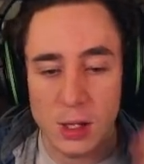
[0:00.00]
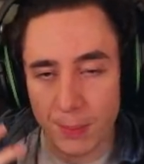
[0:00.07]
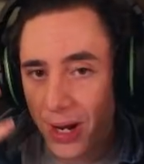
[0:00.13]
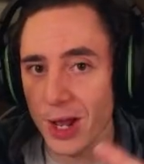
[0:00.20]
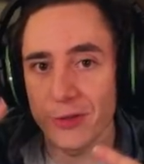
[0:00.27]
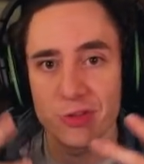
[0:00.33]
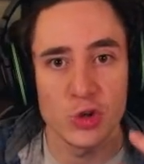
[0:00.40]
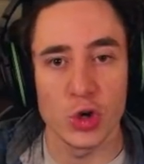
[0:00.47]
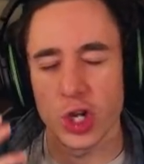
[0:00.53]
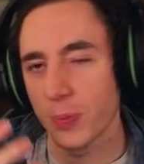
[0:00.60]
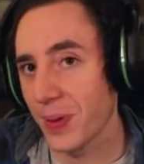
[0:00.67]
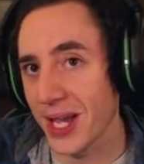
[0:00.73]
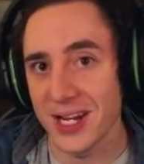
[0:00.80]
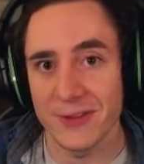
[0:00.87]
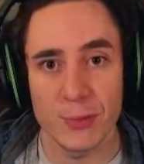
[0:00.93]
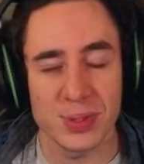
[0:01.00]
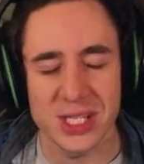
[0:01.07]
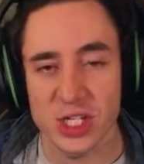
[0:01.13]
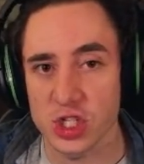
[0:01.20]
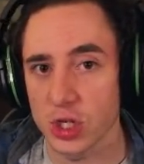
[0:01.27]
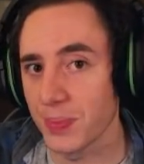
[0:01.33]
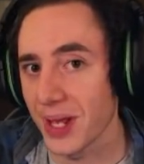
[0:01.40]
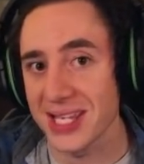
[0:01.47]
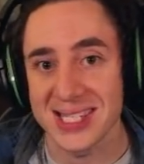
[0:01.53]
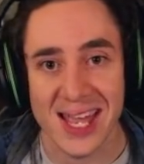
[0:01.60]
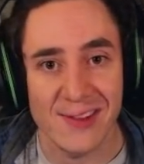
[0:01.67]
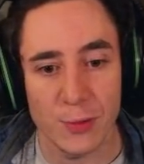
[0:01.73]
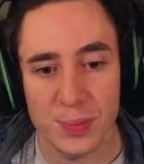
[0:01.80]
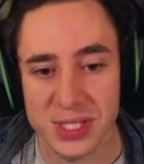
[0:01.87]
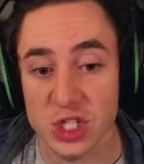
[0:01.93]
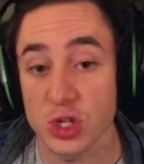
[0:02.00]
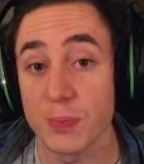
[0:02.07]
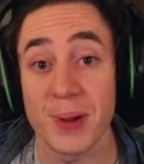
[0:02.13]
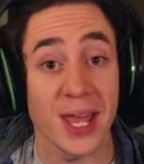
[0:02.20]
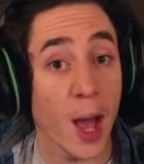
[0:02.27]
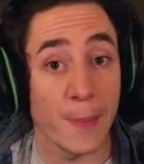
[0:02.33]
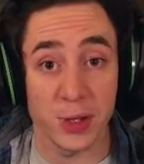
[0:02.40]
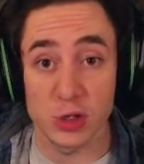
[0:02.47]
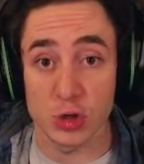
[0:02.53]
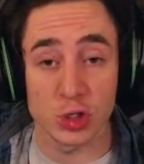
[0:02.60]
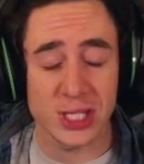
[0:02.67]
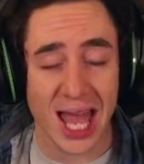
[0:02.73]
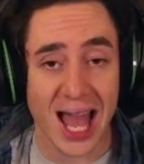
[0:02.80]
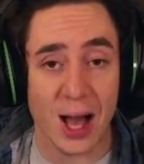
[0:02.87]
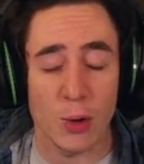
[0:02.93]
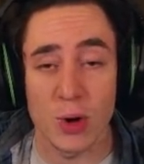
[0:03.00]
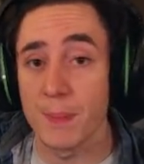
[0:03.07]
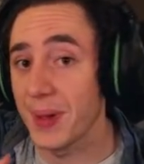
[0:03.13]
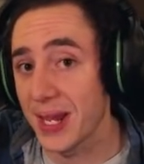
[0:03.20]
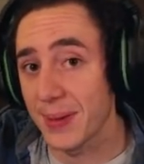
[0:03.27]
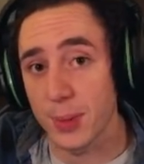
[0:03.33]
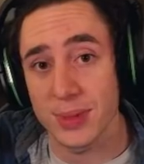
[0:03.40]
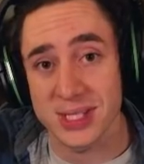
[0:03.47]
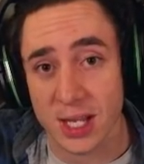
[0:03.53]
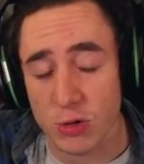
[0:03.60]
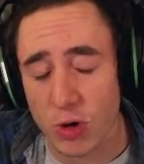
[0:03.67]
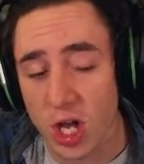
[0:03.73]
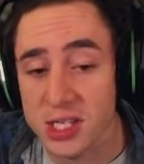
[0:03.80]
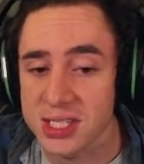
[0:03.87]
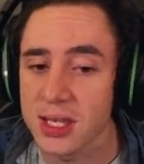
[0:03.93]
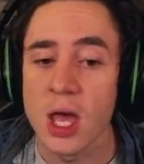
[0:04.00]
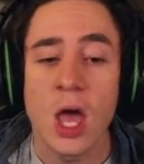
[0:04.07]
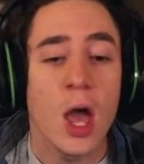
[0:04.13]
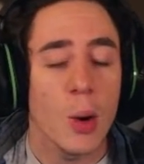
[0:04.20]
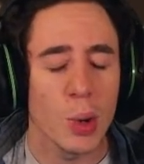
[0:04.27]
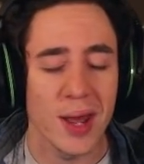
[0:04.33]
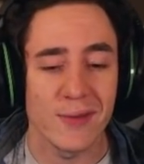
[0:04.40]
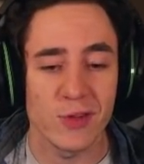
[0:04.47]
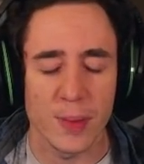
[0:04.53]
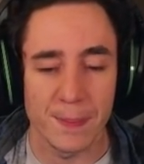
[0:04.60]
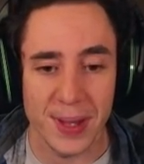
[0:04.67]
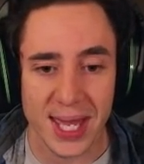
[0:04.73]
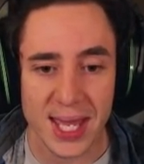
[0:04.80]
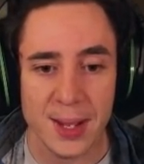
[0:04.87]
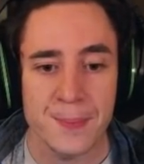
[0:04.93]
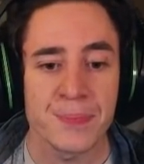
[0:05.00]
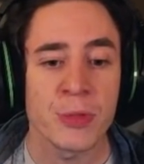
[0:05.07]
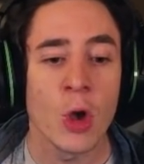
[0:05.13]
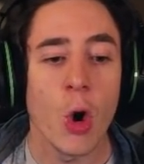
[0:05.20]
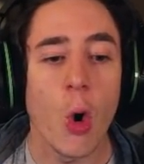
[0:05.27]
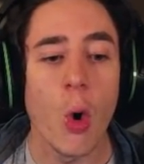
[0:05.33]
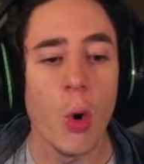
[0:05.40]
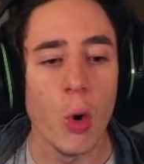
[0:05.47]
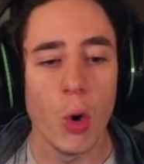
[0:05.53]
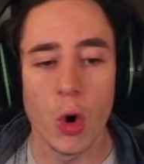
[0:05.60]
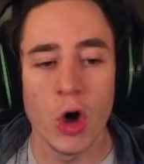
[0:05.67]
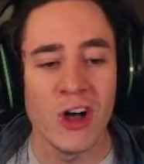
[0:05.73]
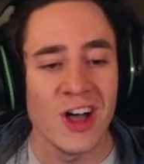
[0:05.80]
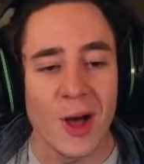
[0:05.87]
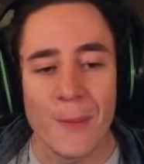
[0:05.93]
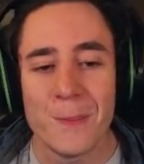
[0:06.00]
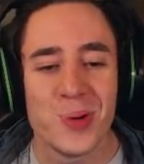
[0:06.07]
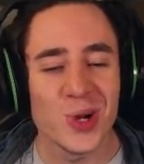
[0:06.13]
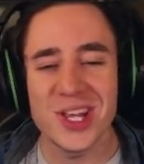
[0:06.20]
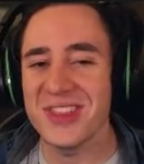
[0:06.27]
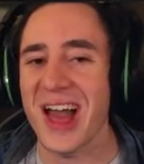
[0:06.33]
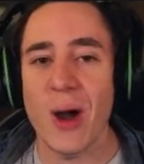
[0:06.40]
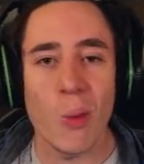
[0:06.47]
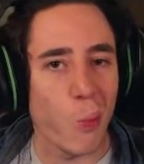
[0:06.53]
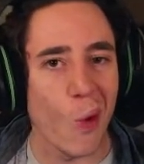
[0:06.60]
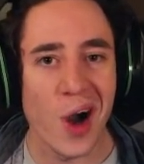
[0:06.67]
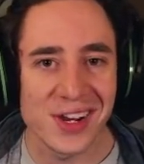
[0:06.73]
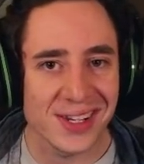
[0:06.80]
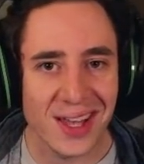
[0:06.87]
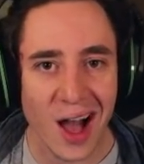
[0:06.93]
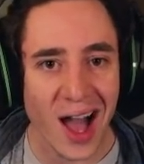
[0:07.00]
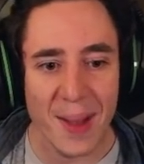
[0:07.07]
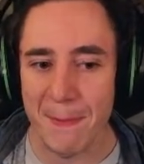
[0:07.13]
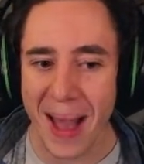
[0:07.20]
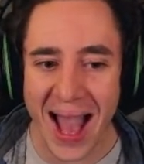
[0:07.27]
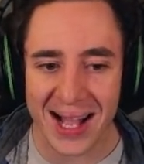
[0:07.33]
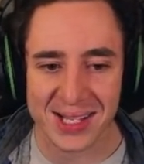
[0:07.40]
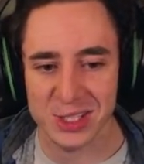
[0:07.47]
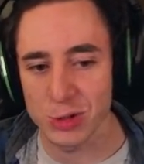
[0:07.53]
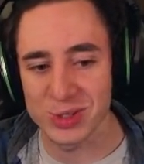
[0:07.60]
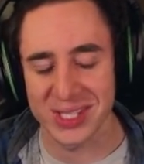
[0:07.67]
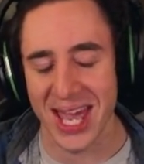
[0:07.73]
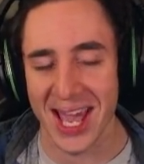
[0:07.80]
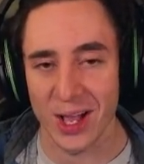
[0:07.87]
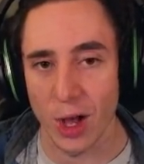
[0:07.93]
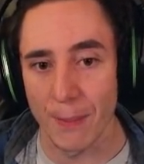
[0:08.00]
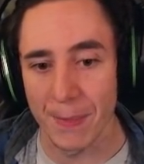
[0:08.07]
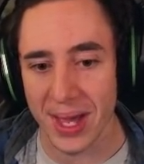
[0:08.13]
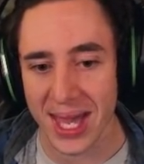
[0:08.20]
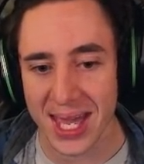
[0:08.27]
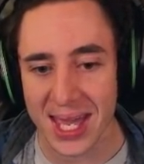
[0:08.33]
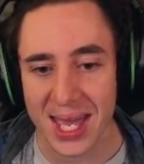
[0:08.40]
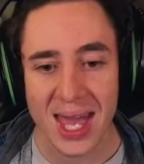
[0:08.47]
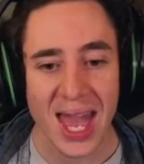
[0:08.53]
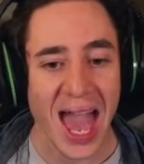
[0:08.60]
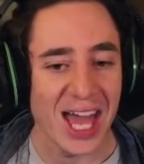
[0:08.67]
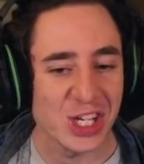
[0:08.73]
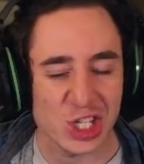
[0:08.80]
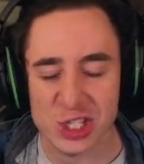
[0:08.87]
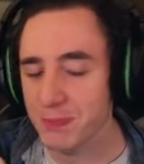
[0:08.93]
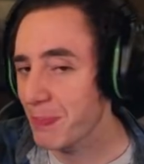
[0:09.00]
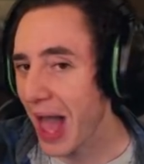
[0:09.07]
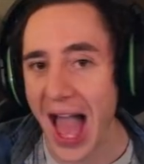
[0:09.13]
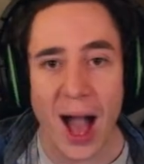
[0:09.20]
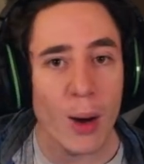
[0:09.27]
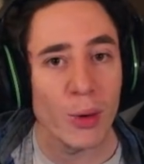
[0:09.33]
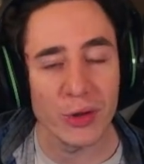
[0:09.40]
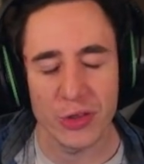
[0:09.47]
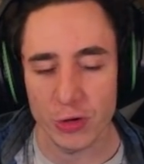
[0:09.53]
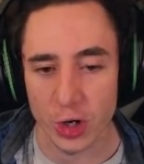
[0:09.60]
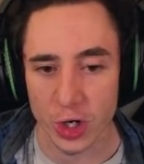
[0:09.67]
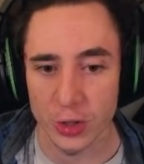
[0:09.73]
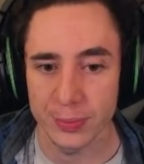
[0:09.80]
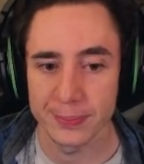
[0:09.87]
play off the audio, play a different position, play a safer position, play up in your tower and beam them as they cross, whatever it be. Or bully that one guy, Max, who's sitting on B and just power through.